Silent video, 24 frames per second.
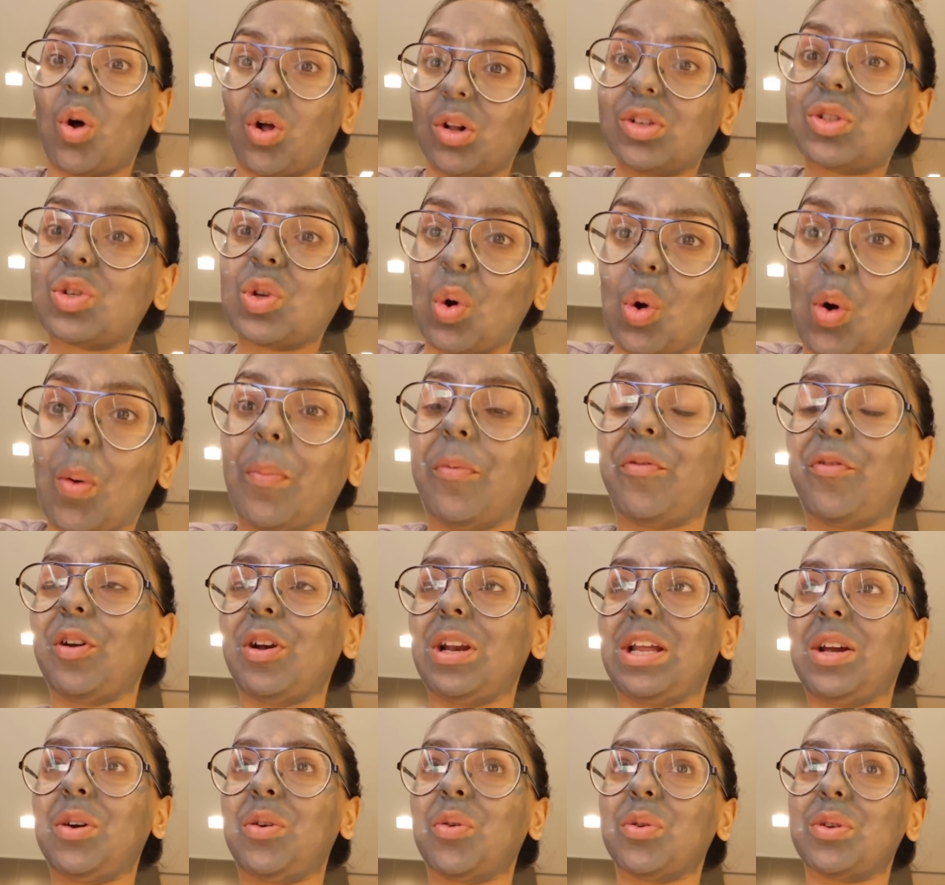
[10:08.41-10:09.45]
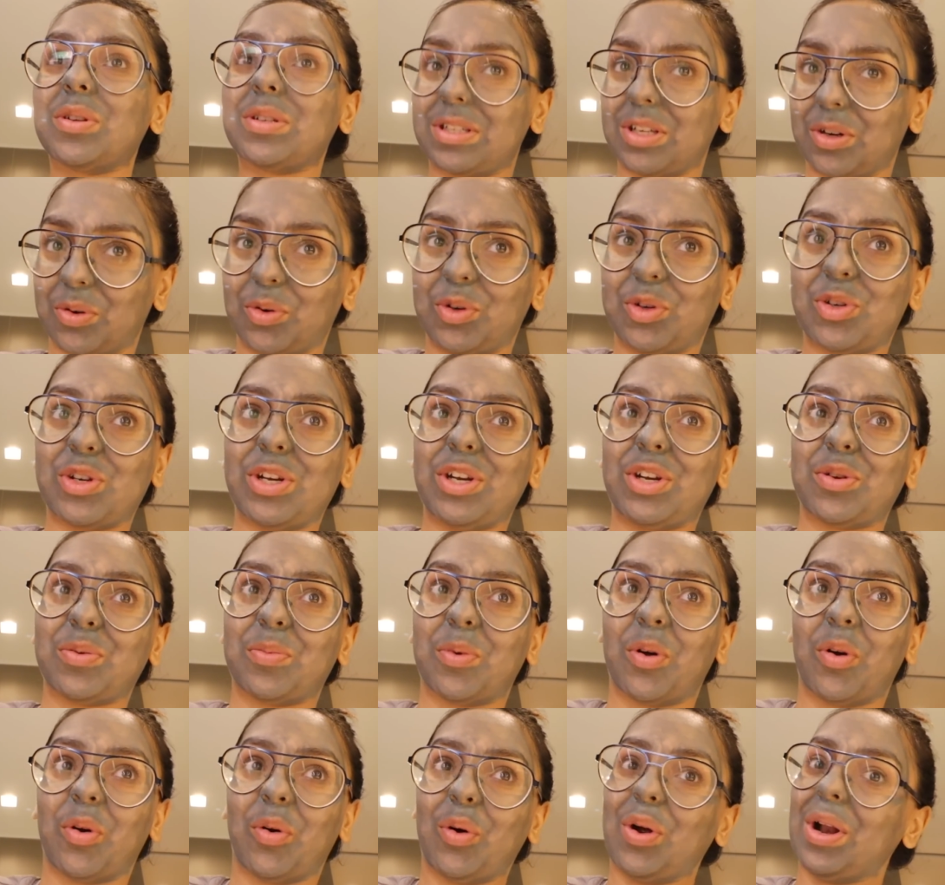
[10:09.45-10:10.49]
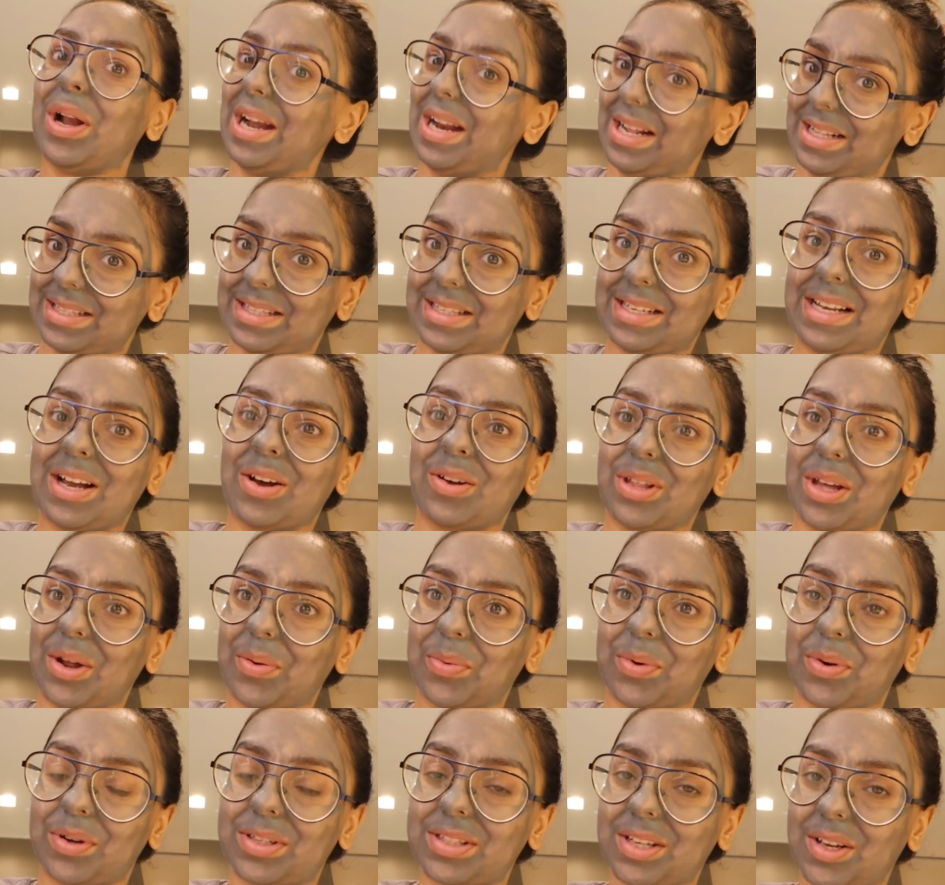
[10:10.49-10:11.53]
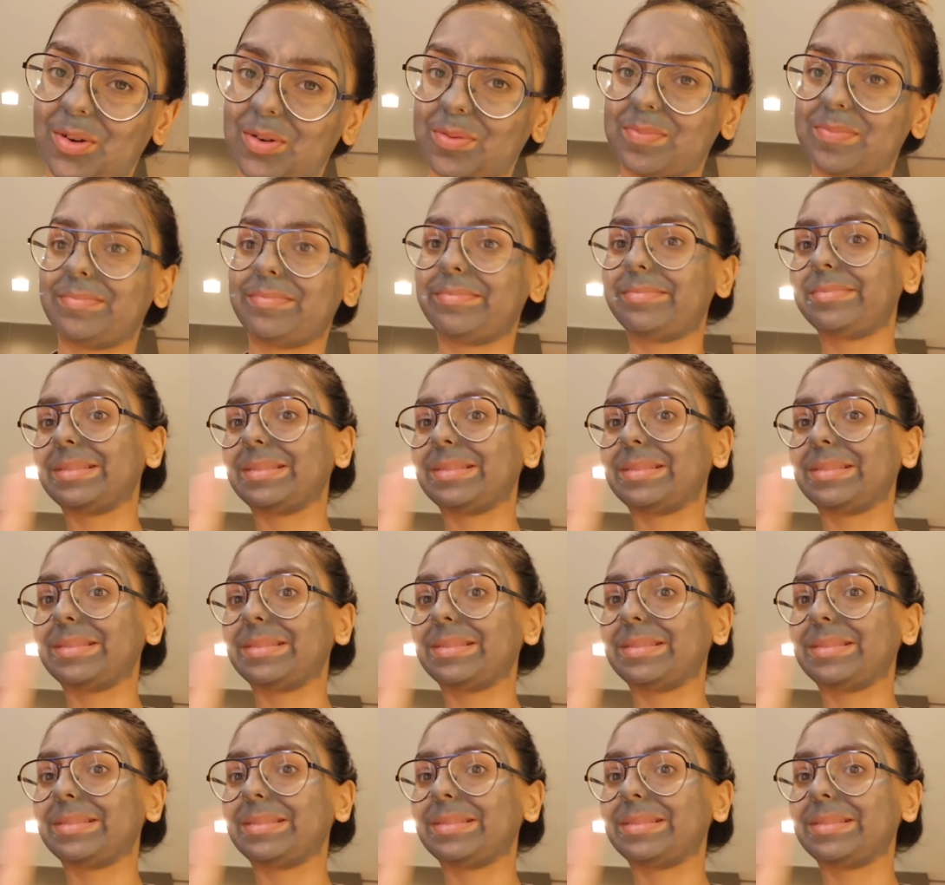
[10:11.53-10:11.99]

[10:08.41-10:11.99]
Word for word: also hopefully go to Sarojini tomorrow. Let's see how that works out.